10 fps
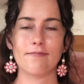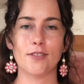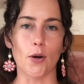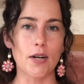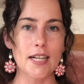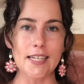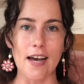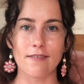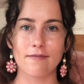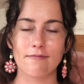toning it
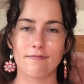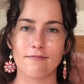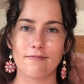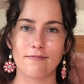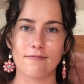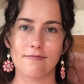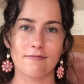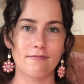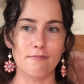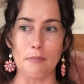down,
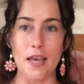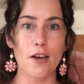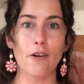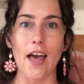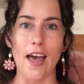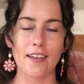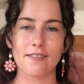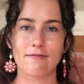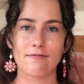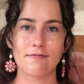being okay,
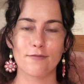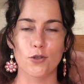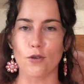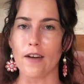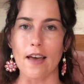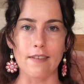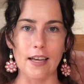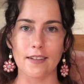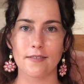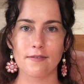
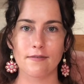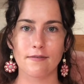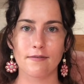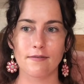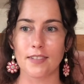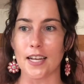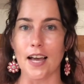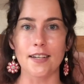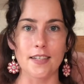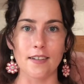surviving,
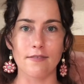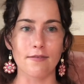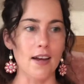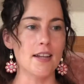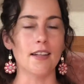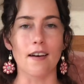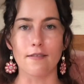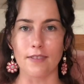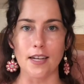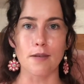connecting, finding love,
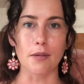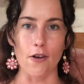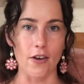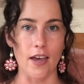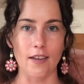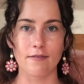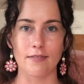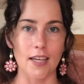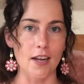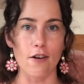finding belonging,
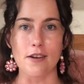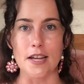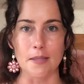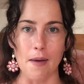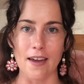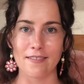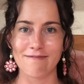getting our needs met.